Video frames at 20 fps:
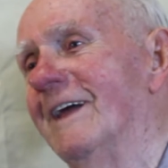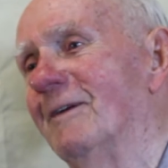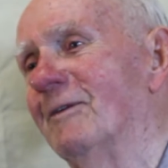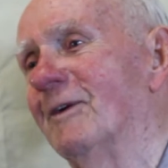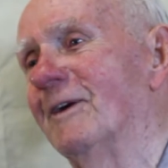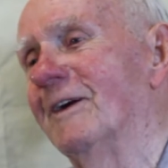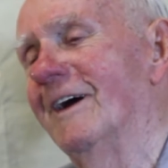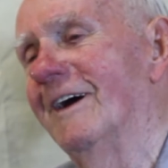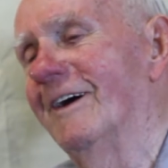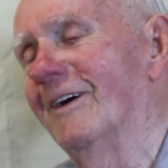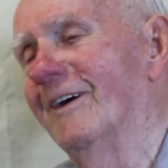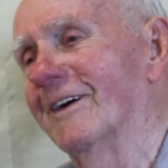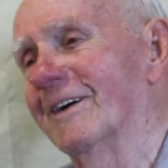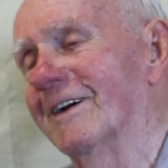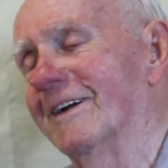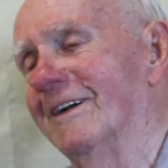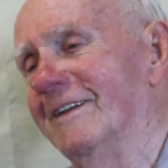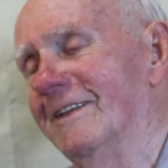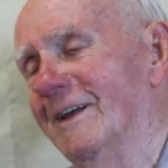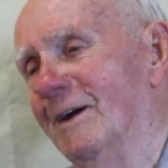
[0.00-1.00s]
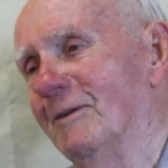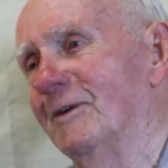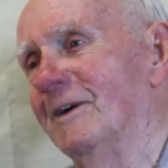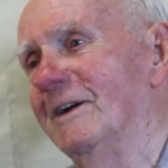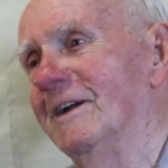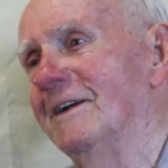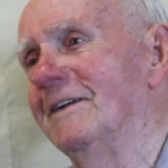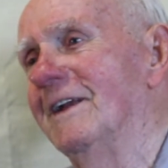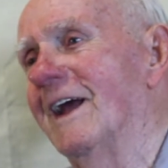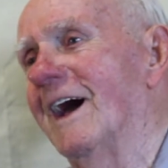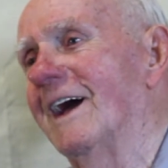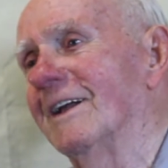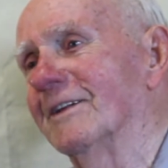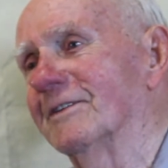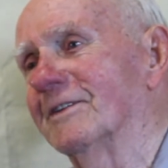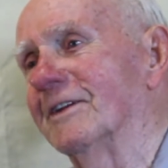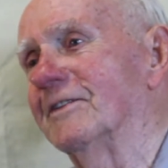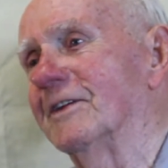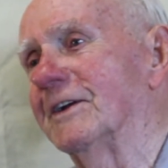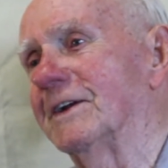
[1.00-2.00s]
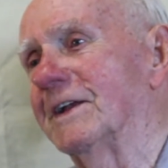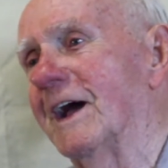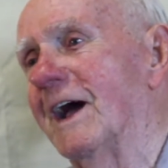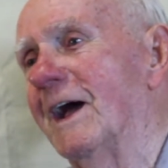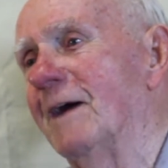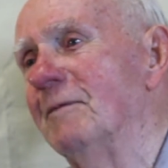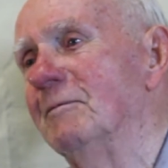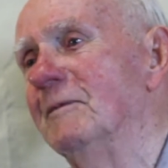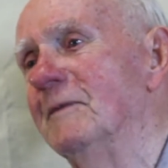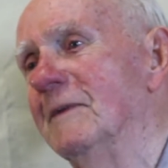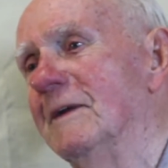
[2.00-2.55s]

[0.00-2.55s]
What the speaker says: They were in Niles at the time,